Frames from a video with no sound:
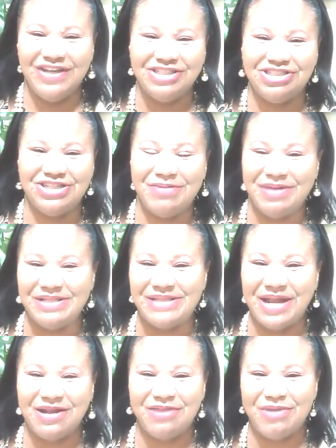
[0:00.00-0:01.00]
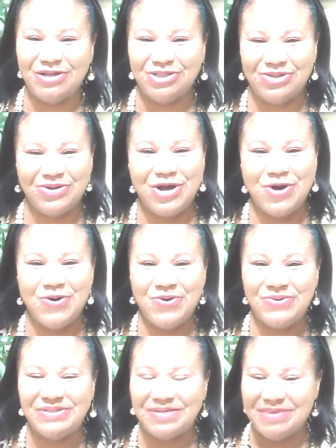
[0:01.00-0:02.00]
vision. I'm excited about your
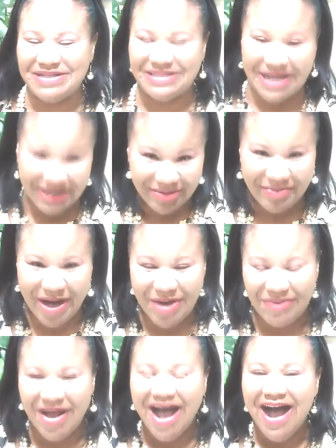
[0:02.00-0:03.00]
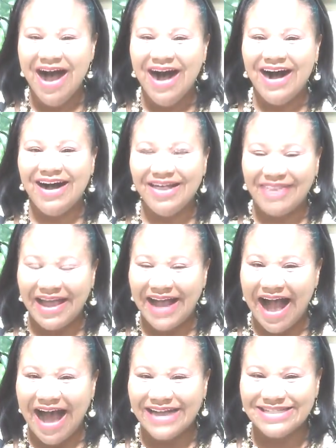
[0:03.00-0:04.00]
goals. I'm excited about all
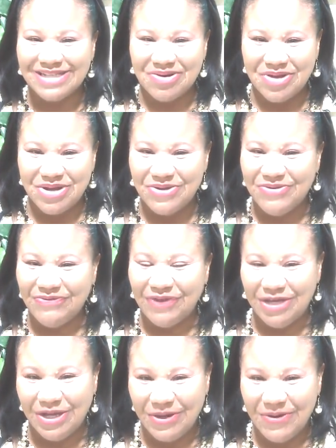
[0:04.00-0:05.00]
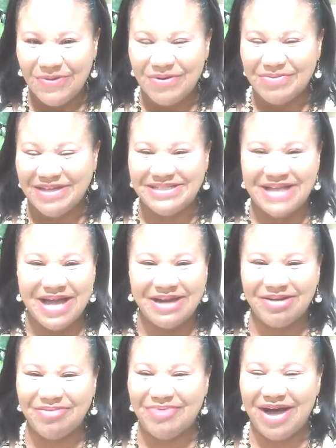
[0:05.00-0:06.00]
that God is going to do for you. I'm
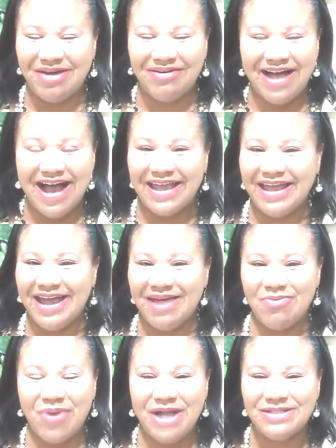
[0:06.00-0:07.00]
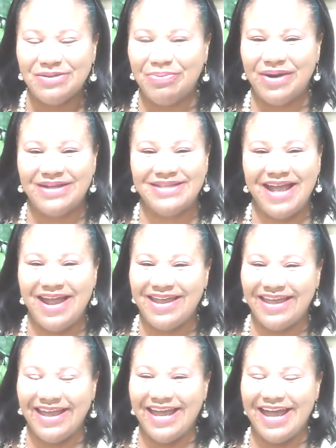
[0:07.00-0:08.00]
excited about, I can't wait to
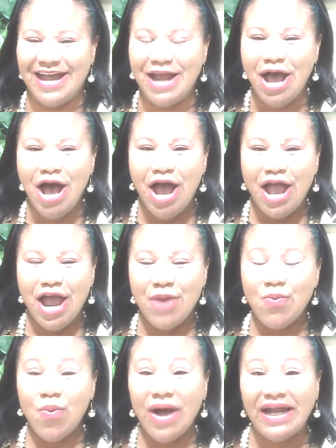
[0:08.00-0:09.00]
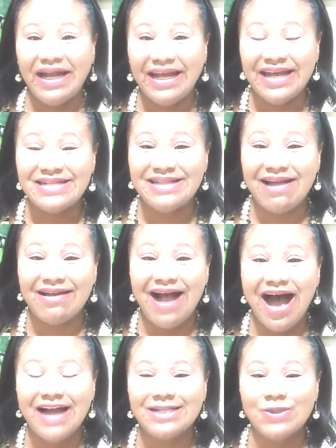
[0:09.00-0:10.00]
partake in and what it is that
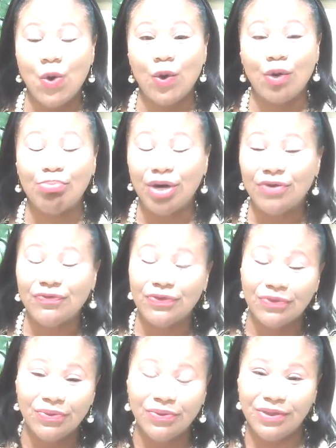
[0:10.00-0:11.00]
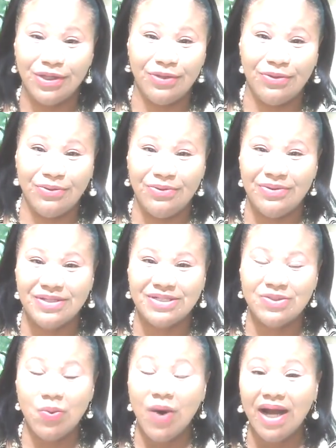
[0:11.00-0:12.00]
God is going to birth through you.
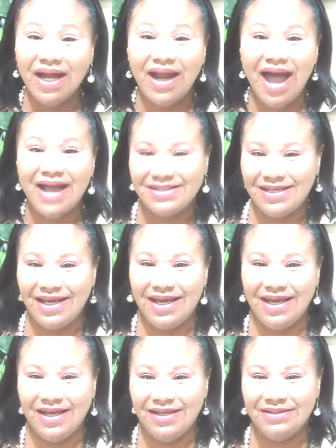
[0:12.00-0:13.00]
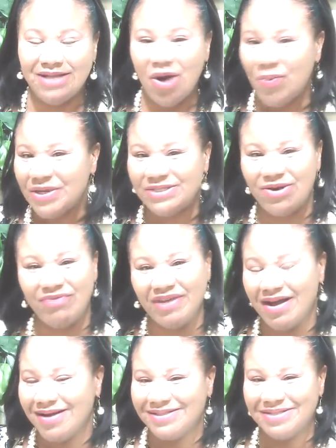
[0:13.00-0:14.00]
2019. Don't we
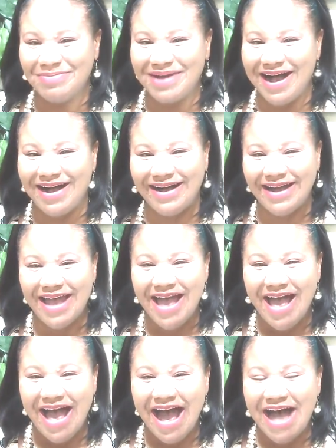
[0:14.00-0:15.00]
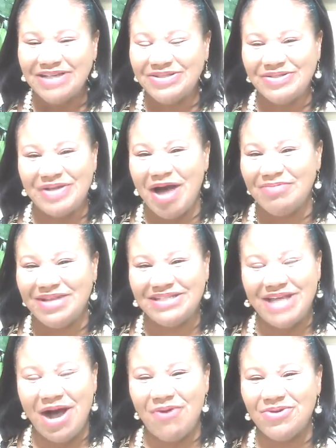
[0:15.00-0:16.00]
serve an awesome God? I just come
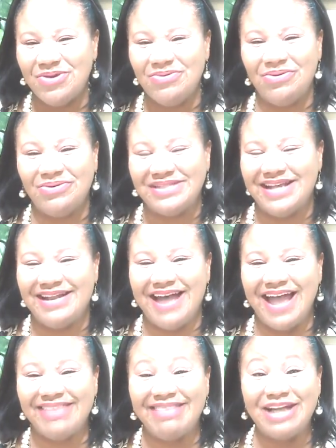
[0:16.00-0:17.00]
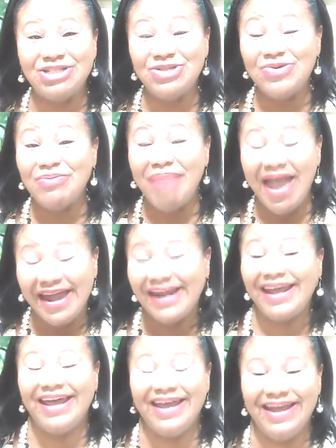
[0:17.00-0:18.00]
to tell you on tonight that you
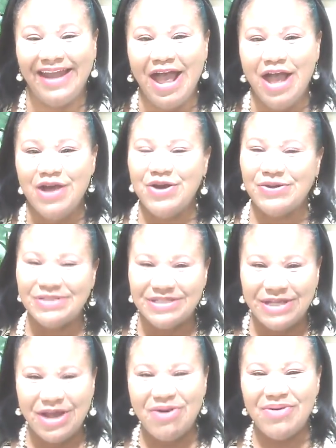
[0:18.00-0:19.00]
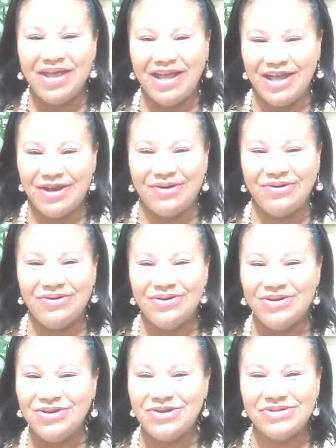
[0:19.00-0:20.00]
made it. You're still here.
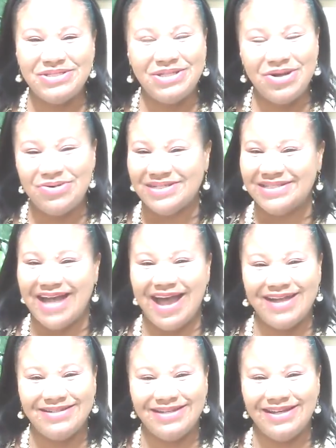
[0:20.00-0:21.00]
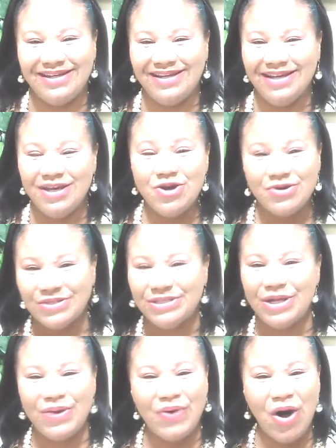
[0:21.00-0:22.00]
You're still standing. You're
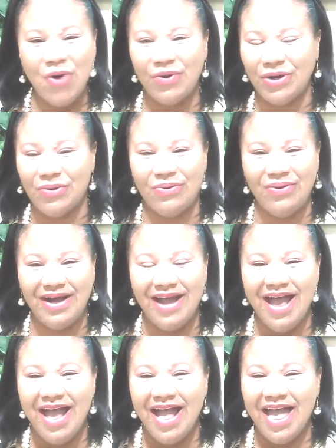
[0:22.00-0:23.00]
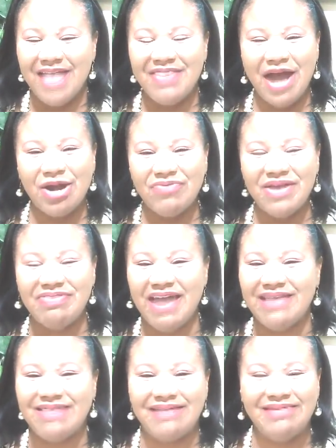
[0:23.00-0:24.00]
still holding on. And that
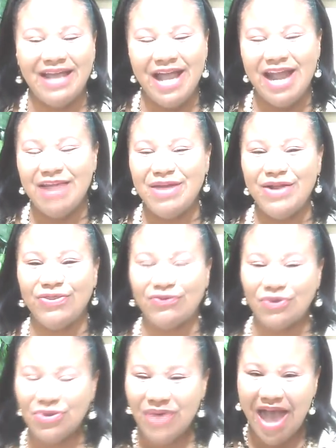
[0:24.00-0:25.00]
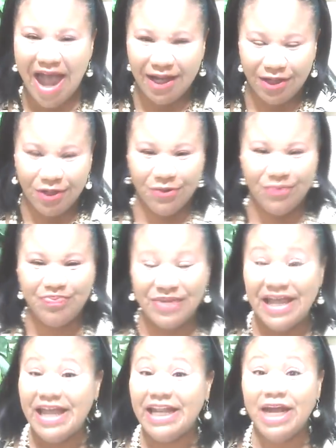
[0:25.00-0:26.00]
everything that the enemy threw at you,
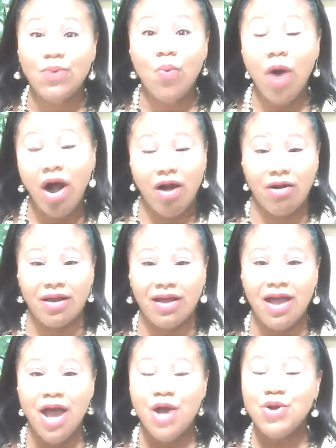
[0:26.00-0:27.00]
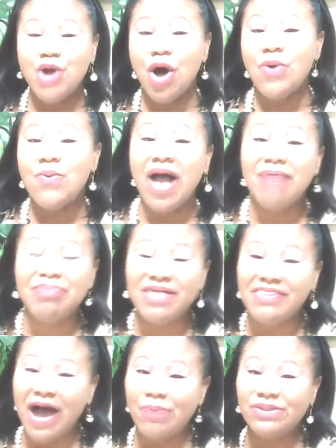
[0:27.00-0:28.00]
it didn't work. No
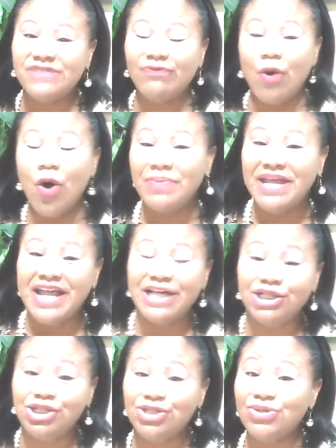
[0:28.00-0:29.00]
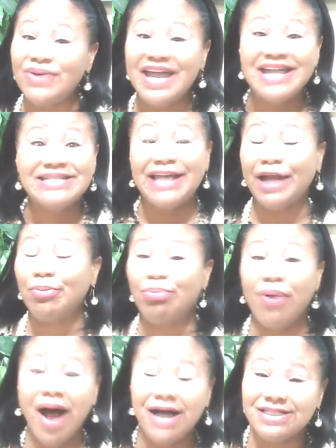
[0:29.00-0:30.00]
weapon that was formed against you, it
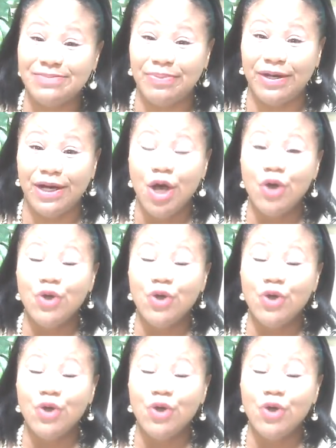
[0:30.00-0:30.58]
didn't prosper.